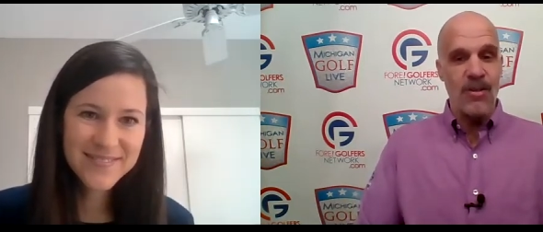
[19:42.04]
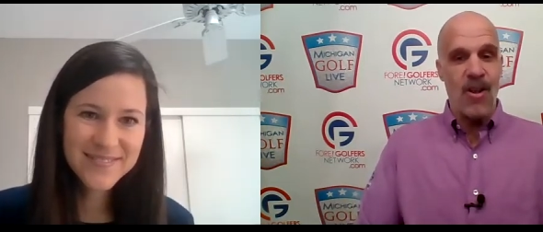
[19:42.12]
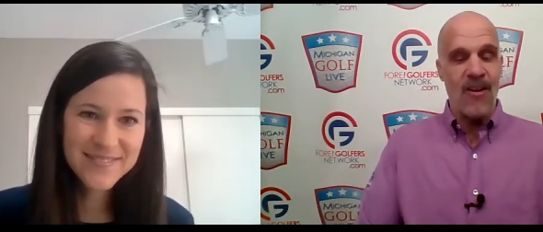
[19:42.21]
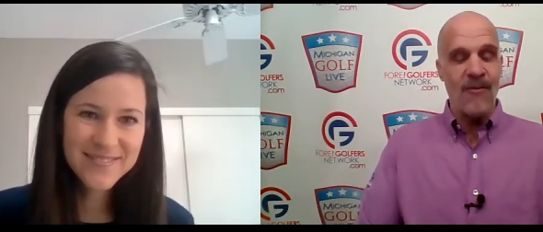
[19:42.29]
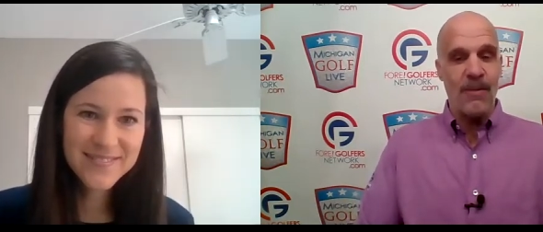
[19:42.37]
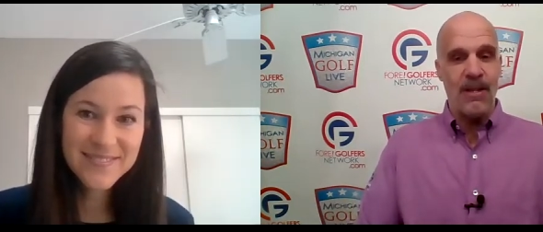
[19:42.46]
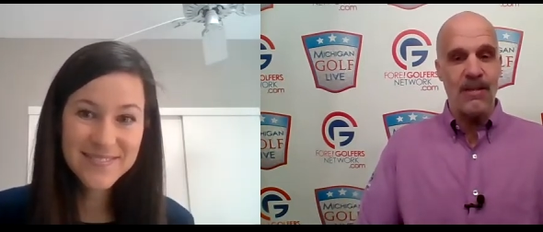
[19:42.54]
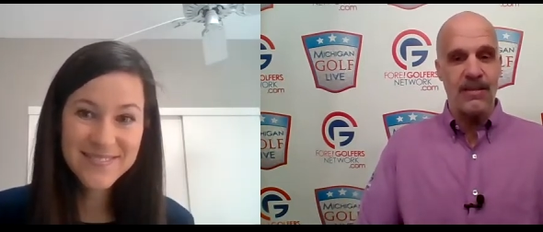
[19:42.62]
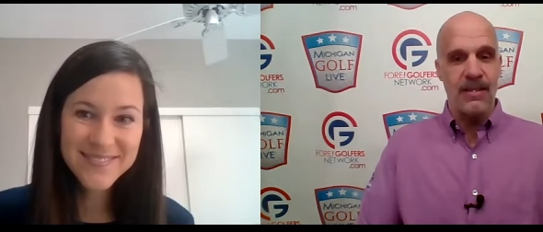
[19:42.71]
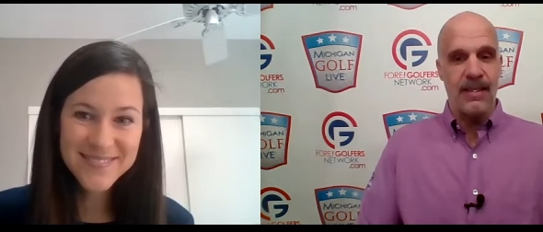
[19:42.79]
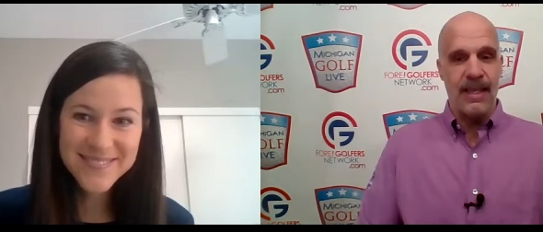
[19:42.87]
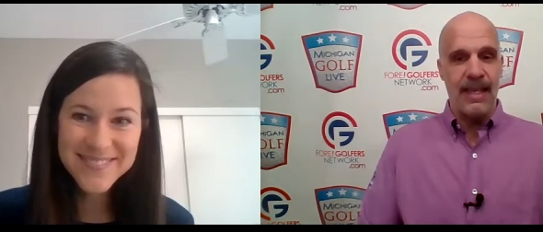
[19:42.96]
Speaker 1: golf balls
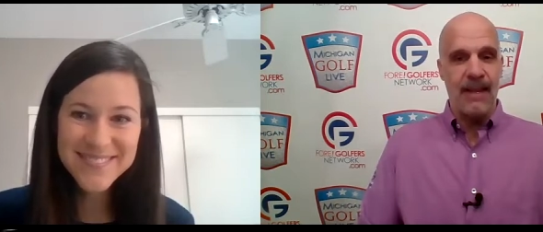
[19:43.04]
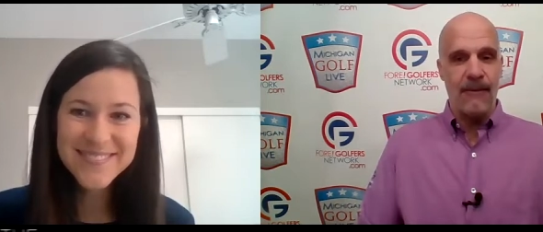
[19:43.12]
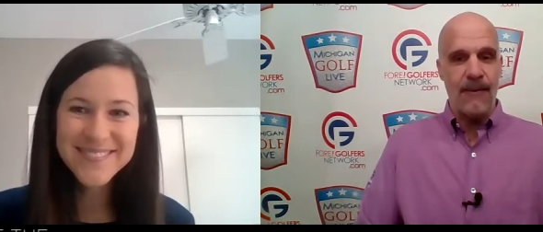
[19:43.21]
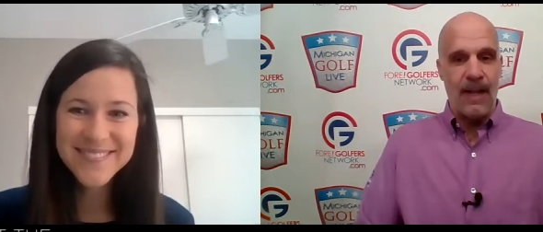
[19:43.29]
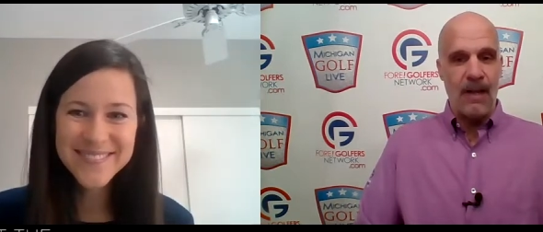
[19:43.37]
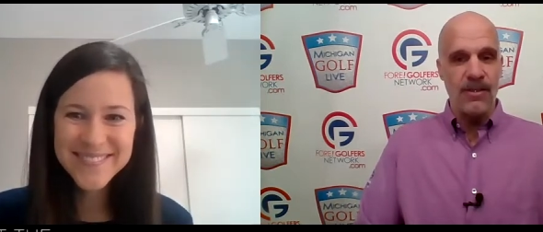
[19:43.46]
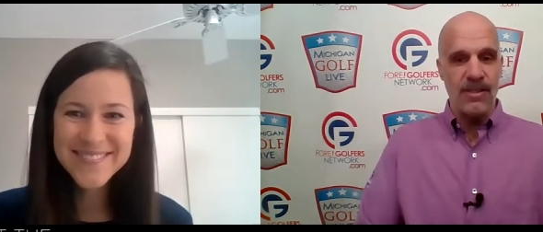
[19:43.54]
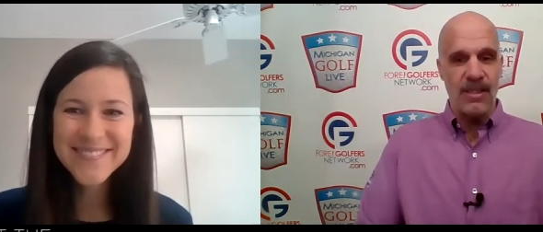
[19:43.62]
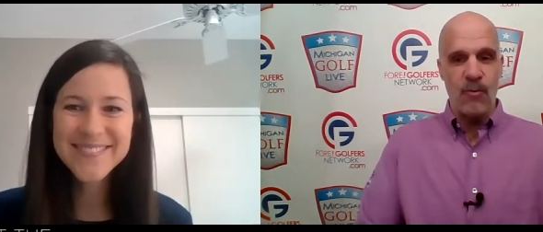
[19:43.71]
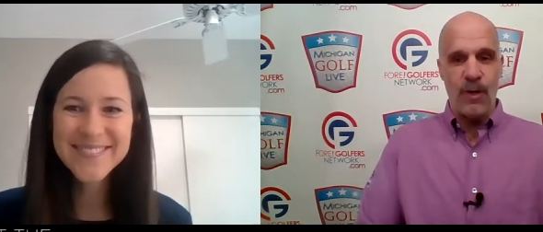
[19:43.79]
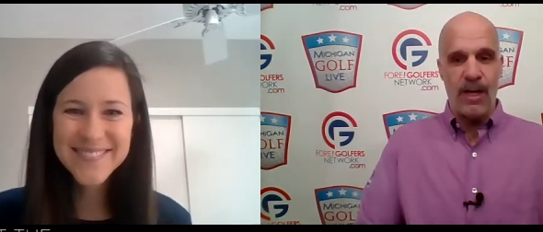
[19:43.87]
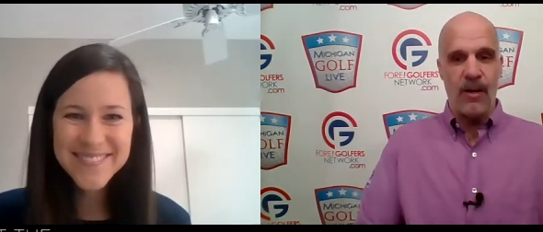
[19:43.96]
that they have found
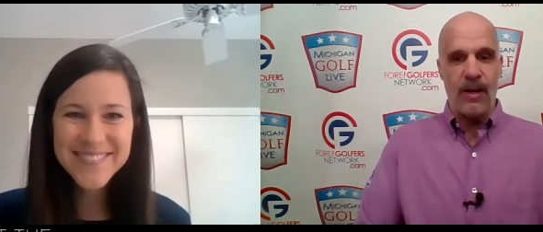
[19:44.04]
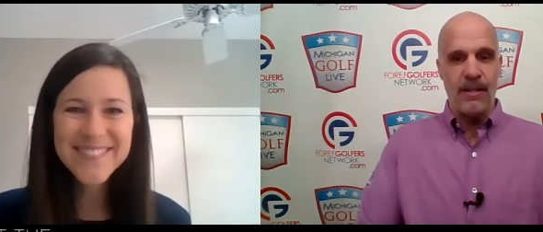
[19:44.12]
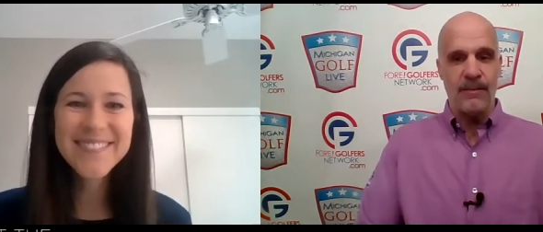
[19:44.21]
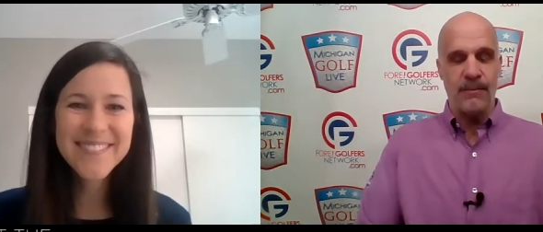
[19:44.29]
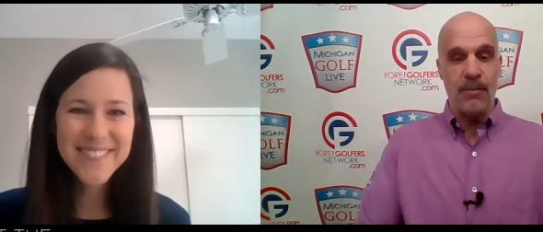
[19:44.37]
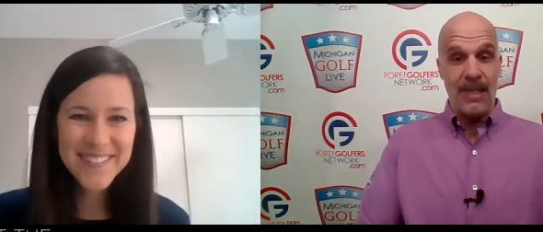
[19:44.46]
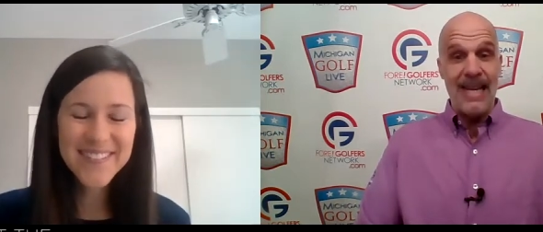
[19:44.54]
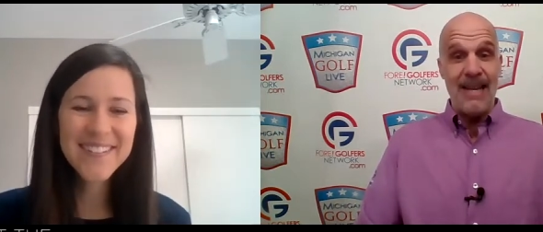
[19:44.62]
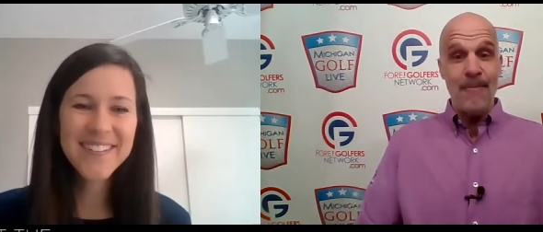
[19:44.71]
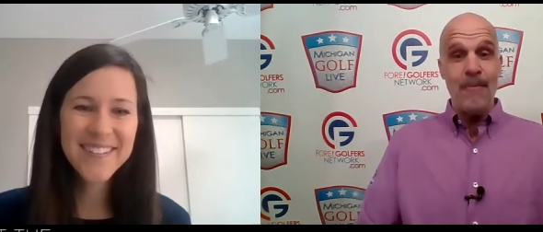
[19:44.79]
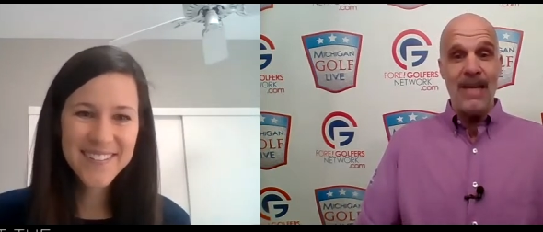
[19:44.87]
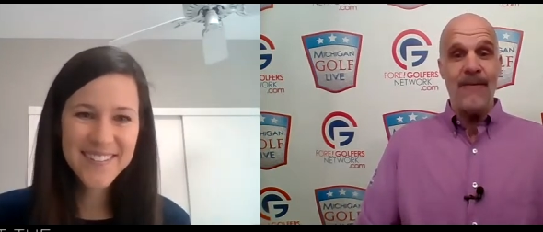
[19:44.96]
somewhere and
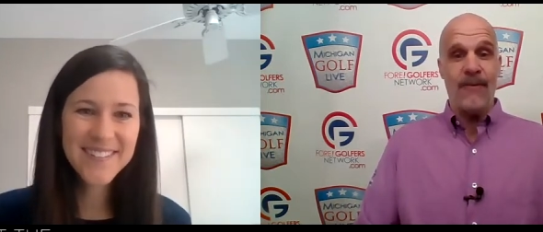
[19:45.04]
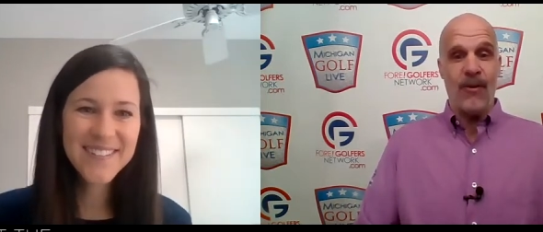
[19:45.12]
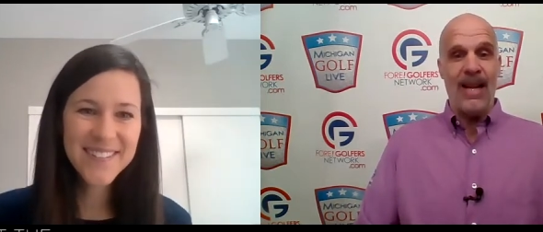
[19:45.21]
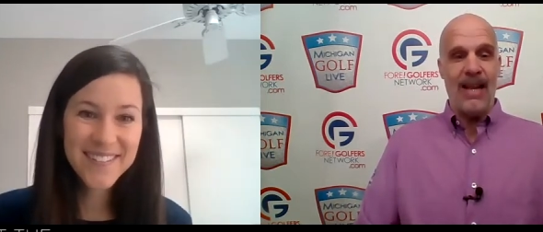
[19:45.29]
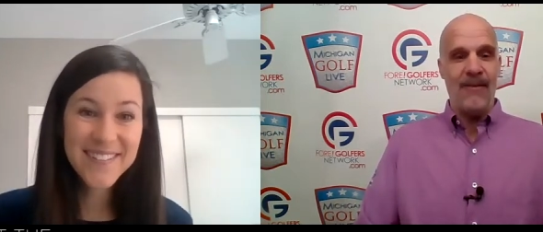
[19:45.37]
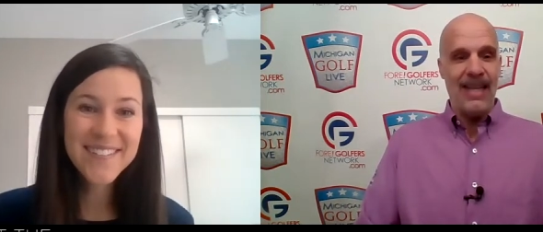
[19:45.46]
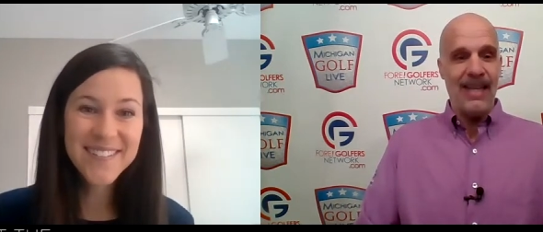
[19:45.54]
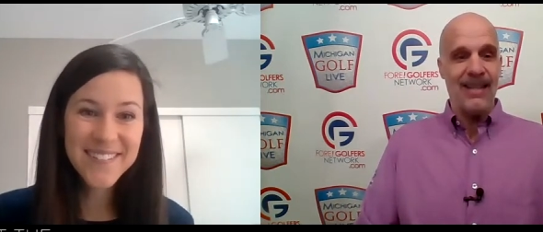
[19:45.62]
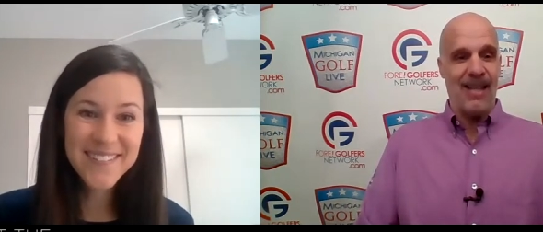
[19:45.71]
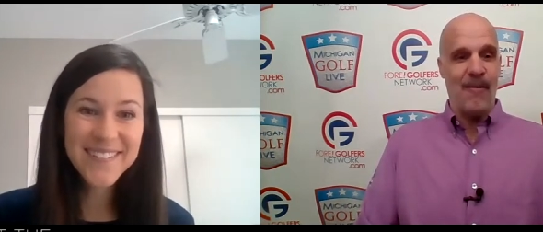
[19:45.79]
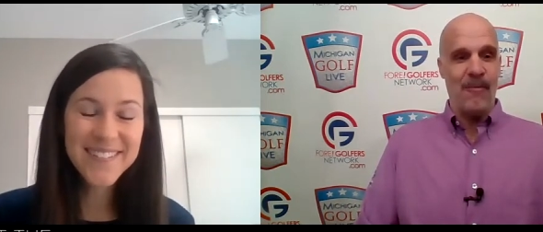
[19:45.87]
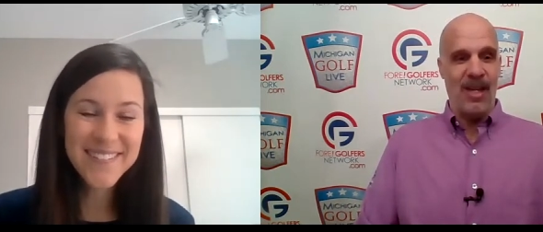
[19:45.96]
blame me for having
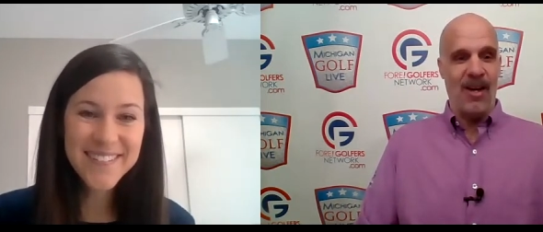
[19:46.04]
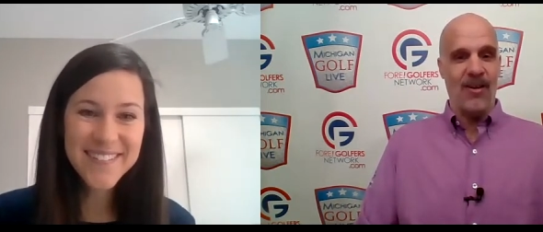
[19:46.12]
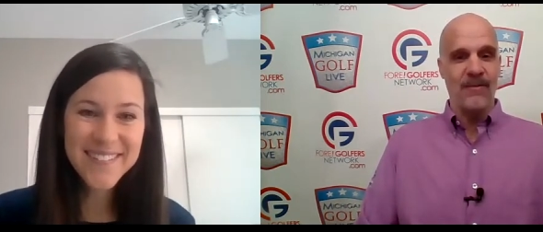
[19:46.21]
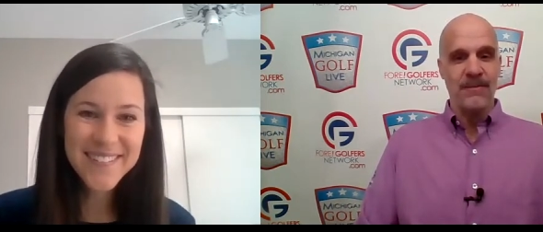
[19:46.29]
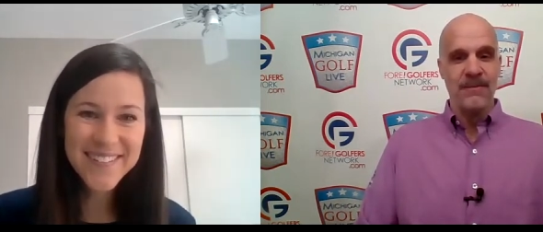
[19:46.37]
hit them there.